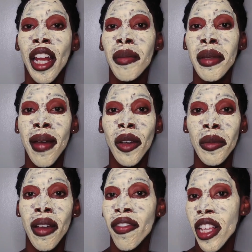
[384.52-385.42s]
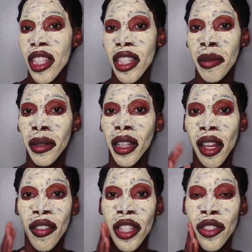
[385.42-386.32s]
and I'll be back when my face is
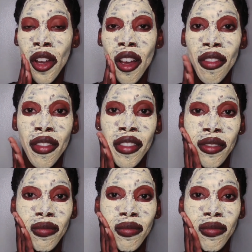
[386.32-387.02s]
completely rinsed off.